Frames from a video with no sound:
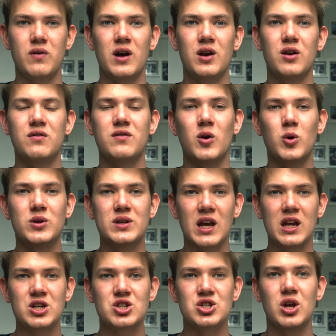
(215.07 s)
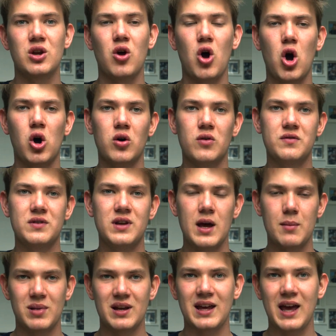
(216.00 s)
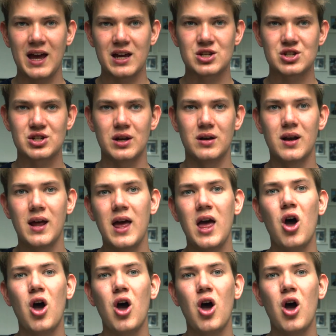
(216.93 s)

are the foundation of the application.